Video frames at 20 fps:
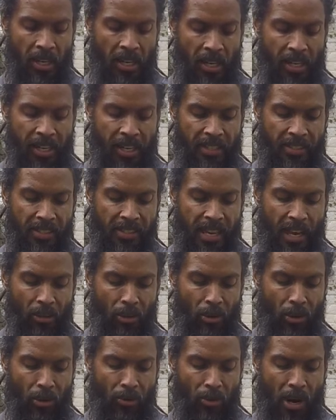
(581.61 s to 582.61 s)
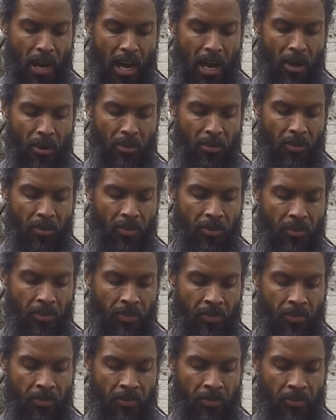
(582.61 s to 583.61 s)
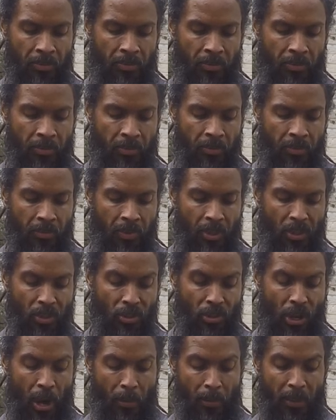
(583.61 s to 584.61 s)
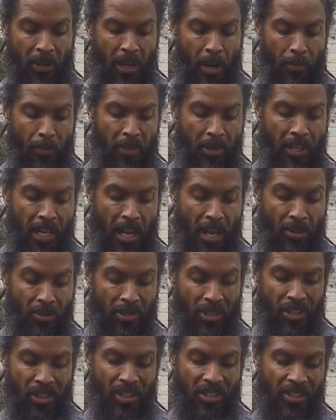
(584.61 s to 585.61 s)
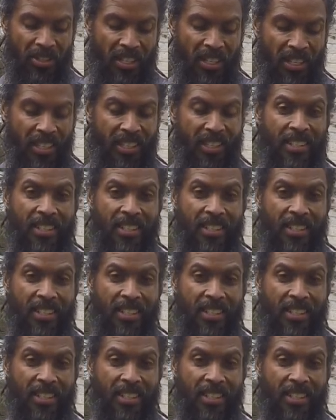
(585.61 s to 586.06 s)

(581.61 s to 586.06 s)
It settled around. It's jumping up and down. So you can see this